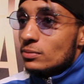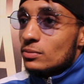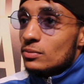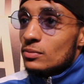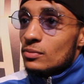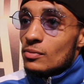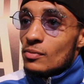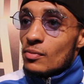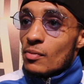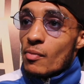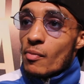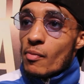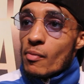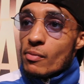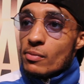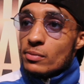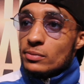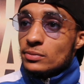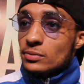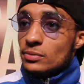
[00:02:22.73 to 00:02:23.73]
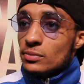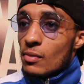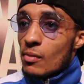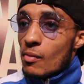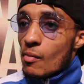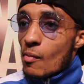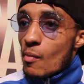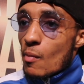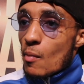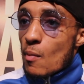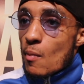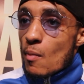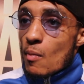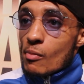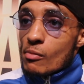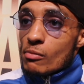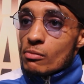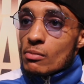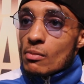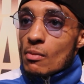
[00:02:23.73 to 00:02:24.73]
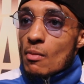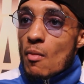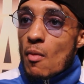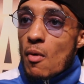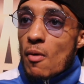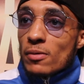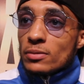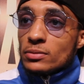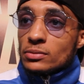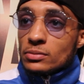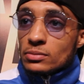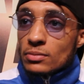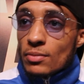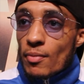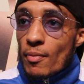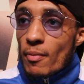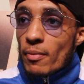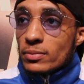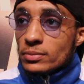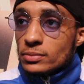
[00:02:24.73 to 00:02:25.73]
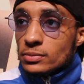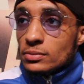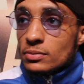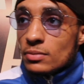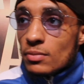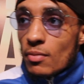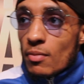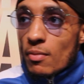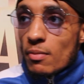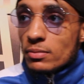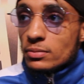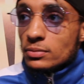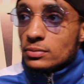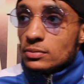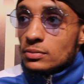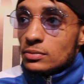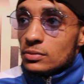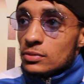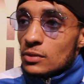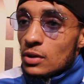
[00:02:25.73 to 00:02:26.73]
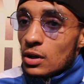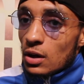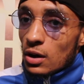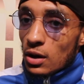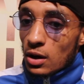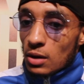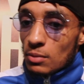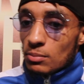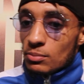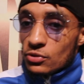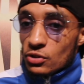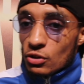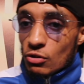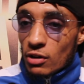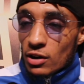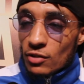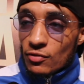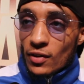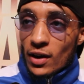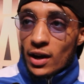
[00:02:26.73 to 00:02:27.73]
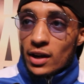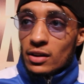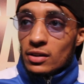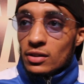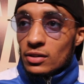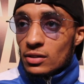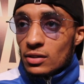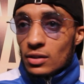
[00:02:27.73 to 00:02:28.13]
Obviously fighting on the undercard of Josh Warrington versus Kid Galahad as well. What are your thoughts on that fight? Um, it's a great fight.